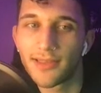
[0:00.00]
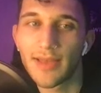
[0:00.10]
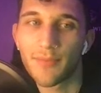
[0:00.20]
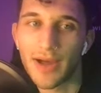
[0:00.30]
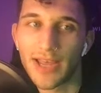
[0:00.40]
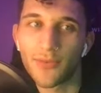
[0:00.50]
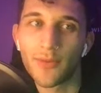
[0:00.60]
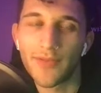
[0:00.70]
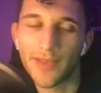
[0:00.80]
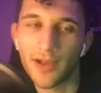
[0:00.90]
let Bynes worry
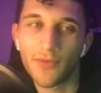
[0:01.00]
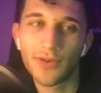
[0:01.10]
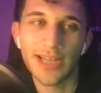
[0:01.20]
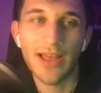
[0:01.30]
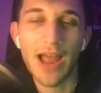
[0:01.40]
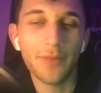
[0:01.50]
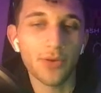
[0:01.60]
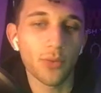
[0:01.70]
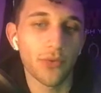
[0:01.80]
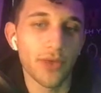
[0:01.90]
about the coverage. I'd be
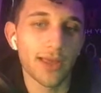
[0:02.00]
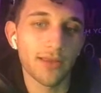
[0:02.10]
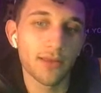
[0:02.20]
cool with that.